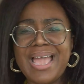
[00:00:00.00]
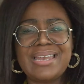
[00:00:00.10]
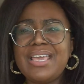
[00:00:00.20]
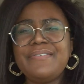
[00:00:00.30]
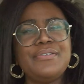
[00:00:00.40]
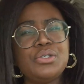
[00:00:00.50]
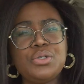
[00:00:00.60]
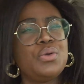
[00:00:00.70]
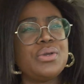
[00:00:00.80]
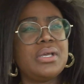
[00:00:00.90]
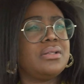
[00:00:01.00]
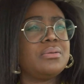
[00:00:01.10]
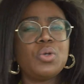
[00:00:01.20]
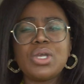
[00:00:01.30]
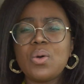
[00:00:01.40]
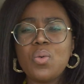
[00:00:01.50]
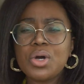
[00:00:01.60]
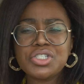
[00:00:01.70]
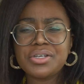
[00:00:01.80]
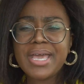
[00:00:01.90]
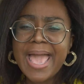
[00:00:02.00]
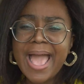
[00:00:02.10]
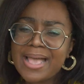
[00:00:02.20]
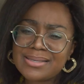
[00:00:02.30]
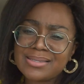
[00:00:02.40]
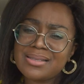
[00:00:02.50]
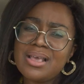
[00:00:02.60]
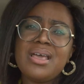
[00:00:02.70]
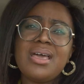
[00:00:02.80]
and if you do, you can wash your ass.